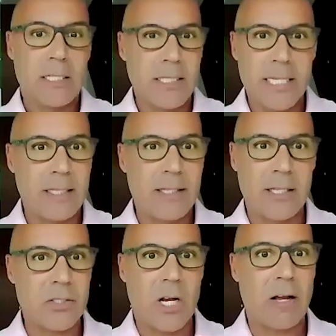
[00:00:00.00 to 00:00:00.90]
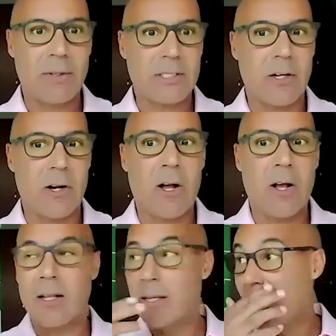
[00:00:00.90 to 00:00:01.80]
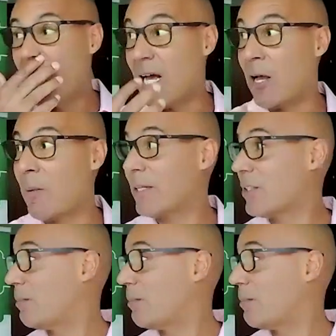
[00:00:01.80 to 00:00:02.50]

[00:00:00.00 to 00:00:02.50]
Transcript: need this office at all. Uh, it's